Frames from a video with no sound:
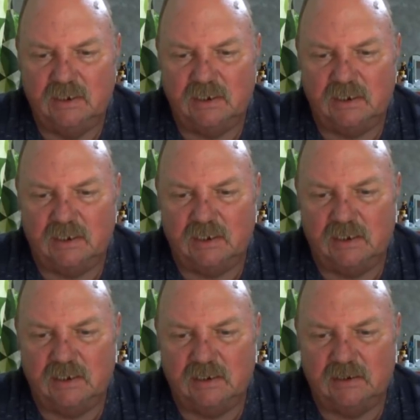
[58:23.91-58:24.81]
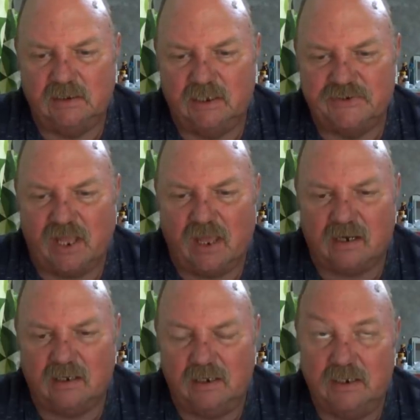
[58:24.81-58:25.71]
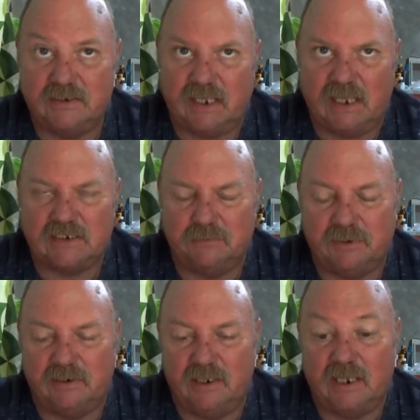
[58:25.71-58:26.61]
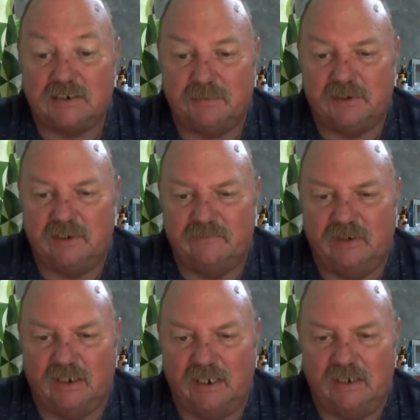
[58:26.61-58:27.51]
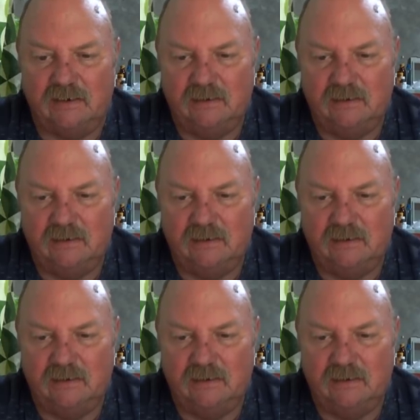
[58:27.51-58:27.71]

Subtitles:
Lazada is expletive deleted.